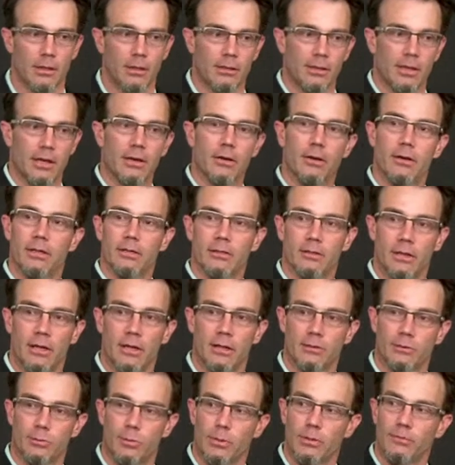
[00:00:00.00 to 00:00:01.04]
there at
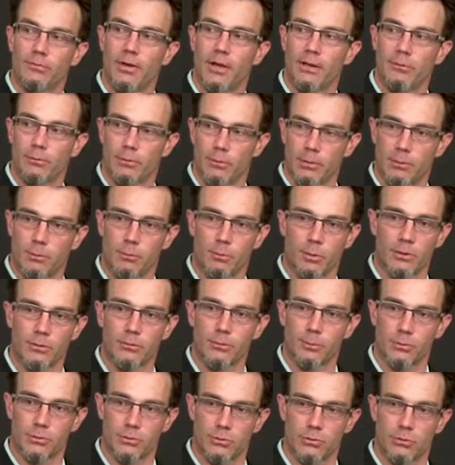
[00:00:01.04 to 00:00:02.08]
uh, 25
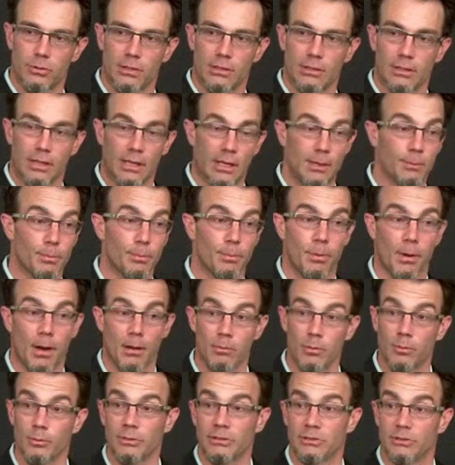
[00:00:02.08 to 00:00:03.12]
Winthrop Street in
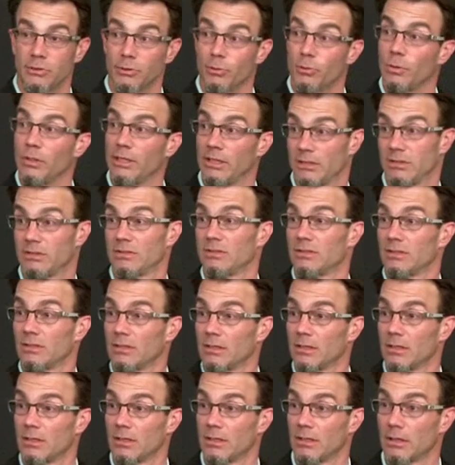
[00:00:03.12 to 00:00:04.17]
probably two weeks.
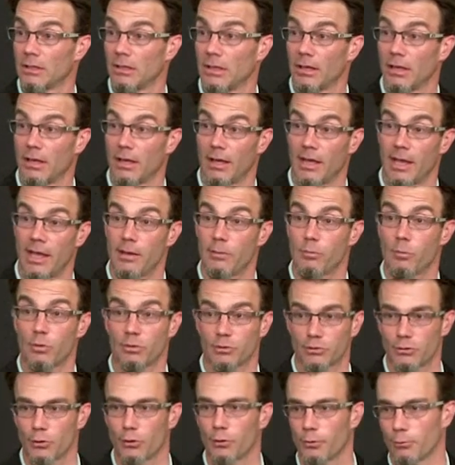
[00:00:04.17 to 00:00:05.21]

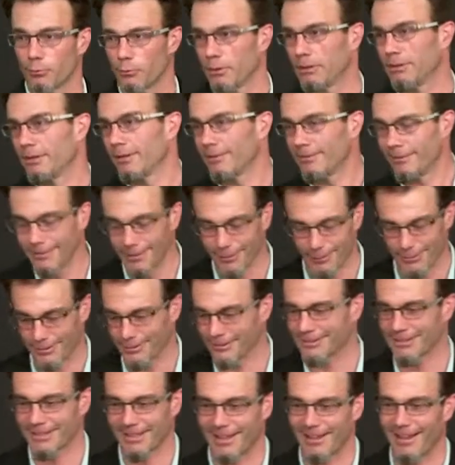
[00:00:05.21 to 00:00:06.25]
And so we did, you know,
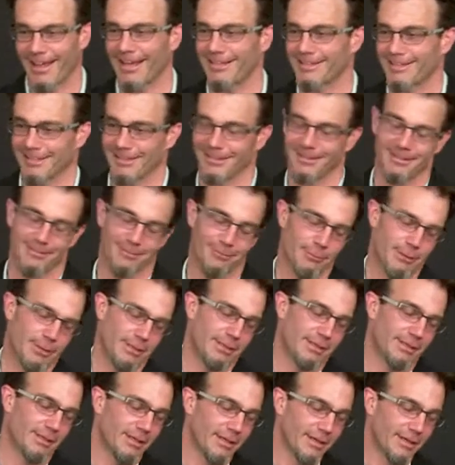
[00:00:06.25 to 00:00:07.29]
it's a classic.
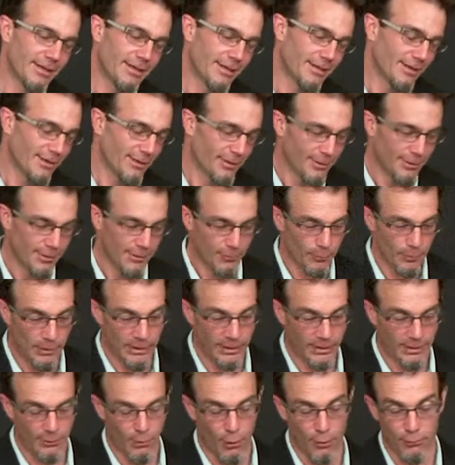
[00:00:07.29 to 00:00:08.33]
We,
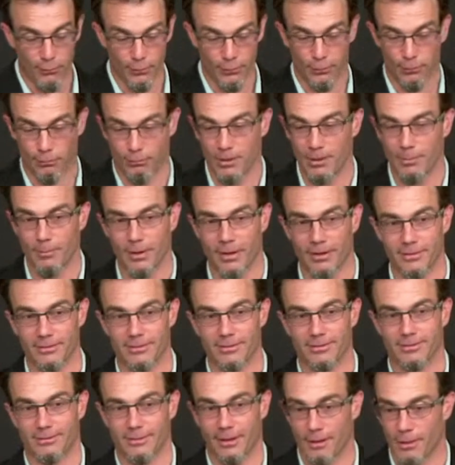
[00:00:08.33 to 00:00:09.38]
we over three
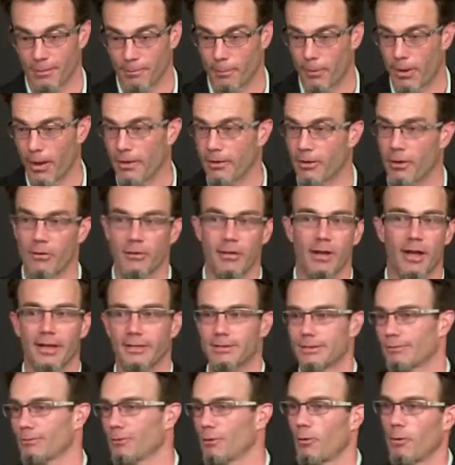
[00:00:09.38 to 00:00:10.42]
months, uh, bought all
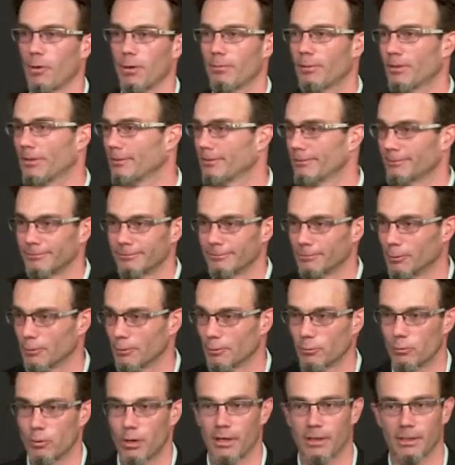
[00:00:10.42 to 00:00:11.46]
kinds of equipment. We
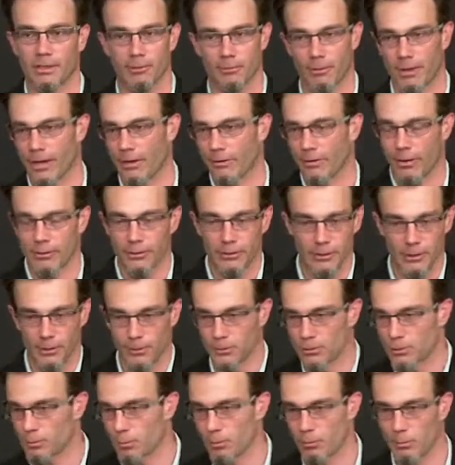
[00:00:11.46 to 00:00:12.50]
were running around all the
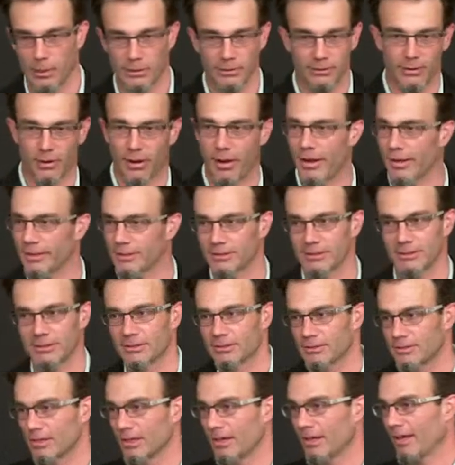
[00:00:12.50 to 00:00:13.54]
used, we went to
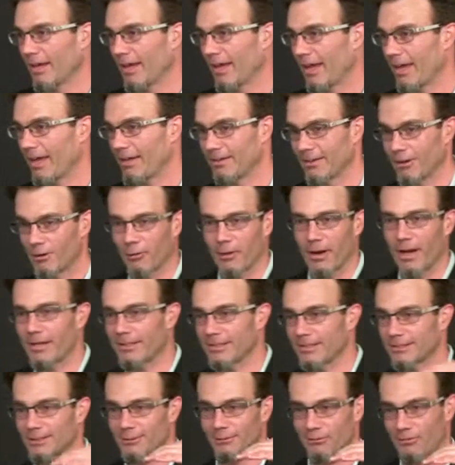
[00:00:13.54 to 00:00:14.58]
auctions, and the
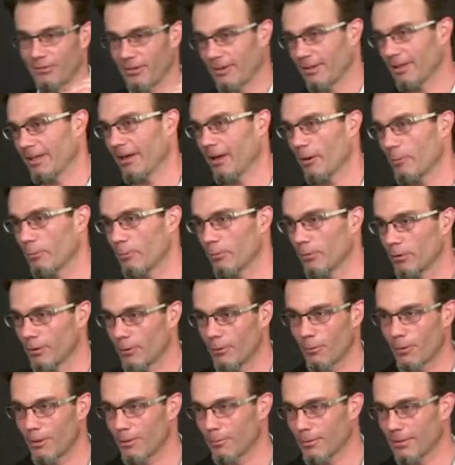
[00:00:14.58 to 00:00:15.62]
garages are filling up with
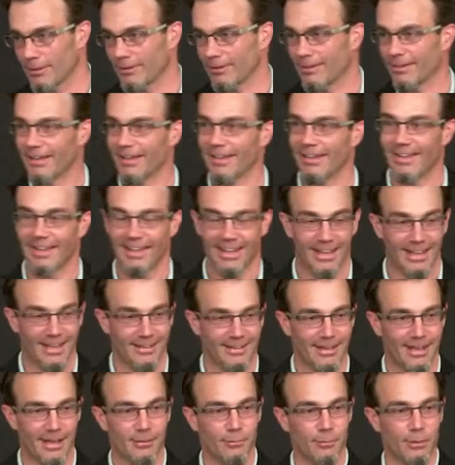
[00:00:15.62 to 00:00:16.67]
equipment.
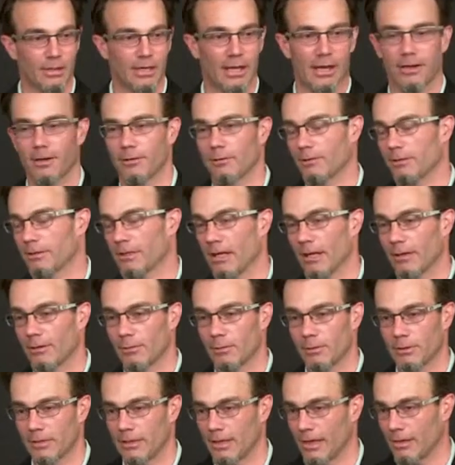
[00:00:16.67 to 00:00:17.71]
And then we got
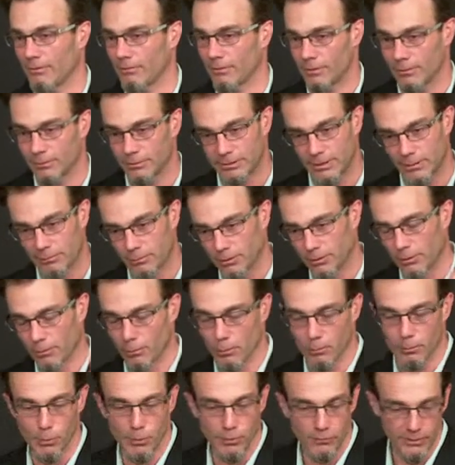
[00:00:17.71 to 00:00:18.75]
together with Kevin and said, you know,
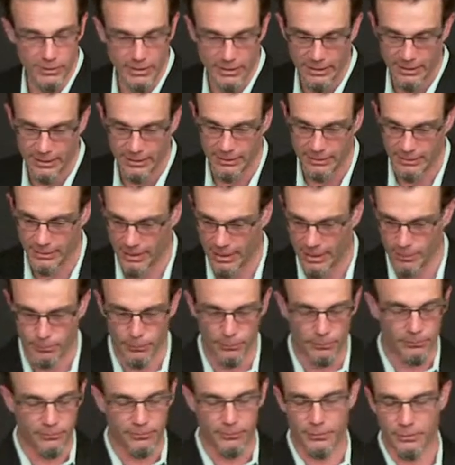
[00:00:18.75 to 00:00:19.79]
we're moving in
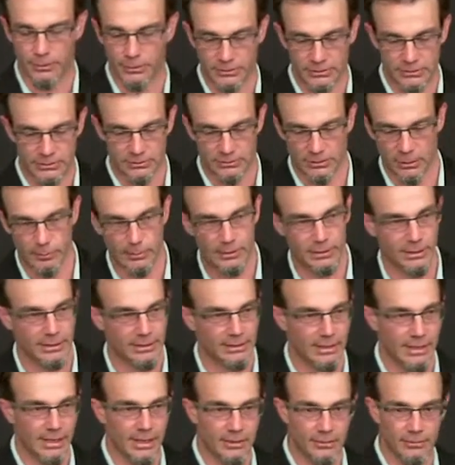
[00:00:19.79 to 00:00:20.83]
April 1st, something
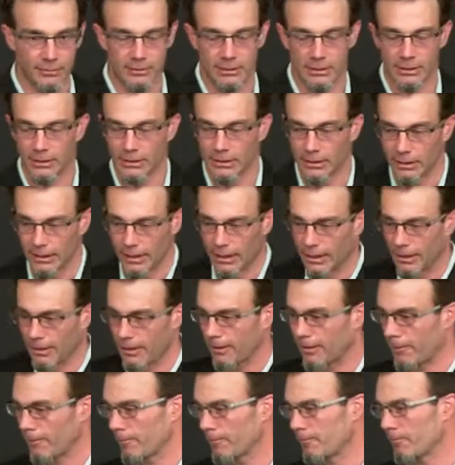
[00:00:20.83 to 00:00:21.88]
like that, or,
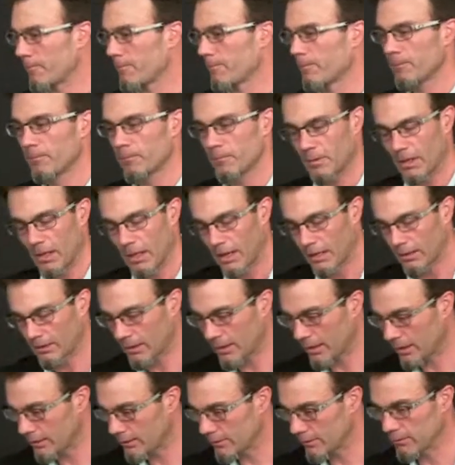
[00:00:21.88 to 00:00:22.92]
um, and
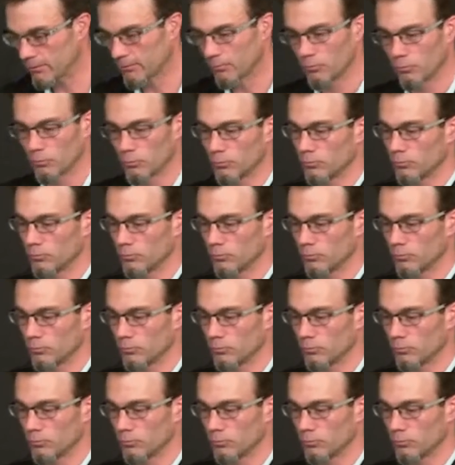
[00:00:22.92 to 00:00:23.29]
then